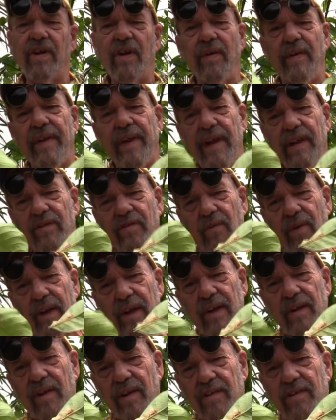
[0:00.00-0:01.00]
Anyway, that's what
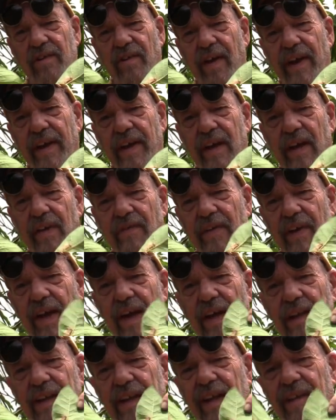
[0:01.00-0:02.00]
it looks like. And if you
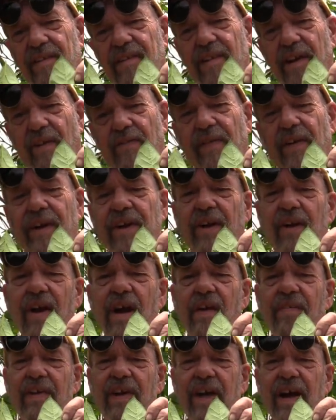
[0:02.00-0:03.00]
got that stuff on your
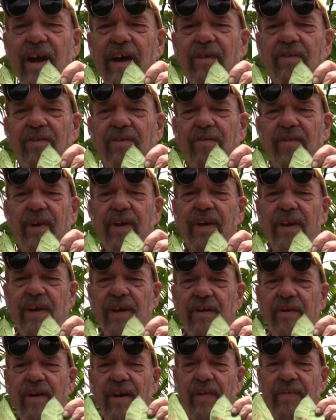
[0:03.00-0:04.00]
avocado tree
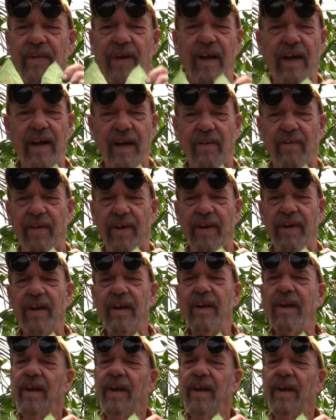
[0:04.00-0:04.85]
here on the island,